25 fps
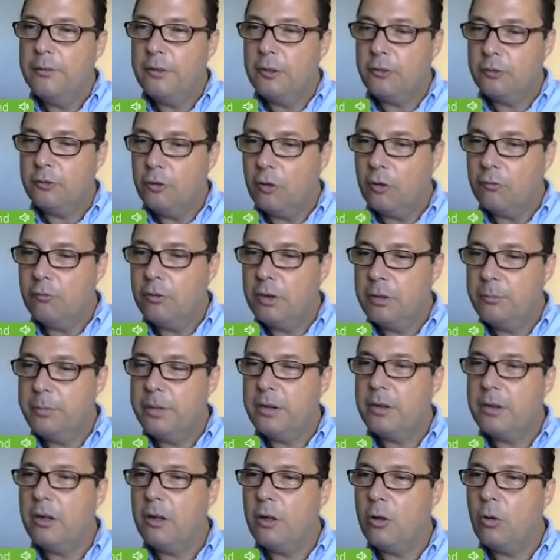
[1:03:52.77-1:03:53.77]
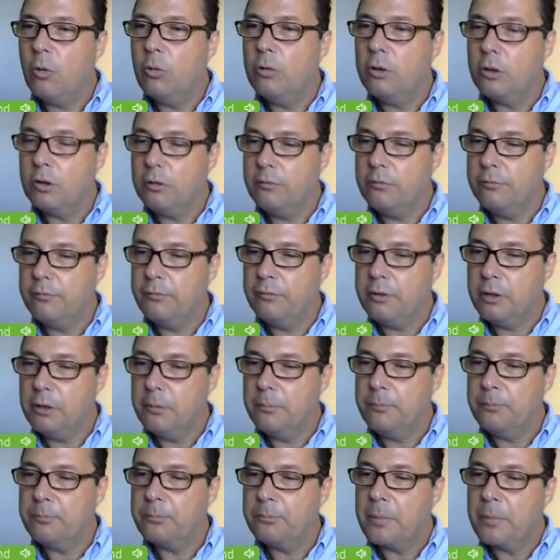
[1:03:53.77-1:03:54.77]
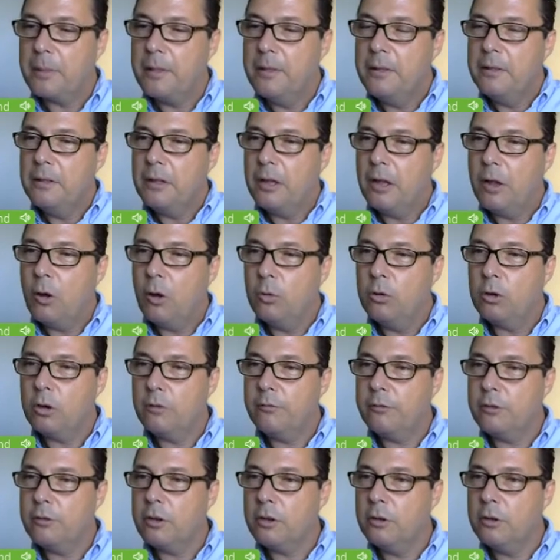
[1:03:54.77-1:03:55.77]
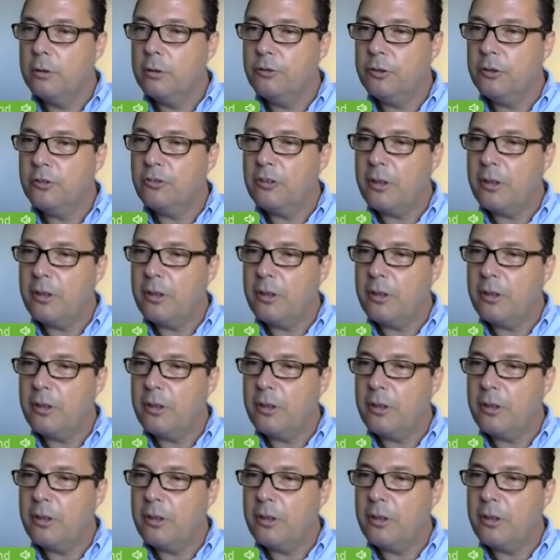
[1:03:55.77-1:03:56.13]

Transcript: There's not really been a whole lot of clues,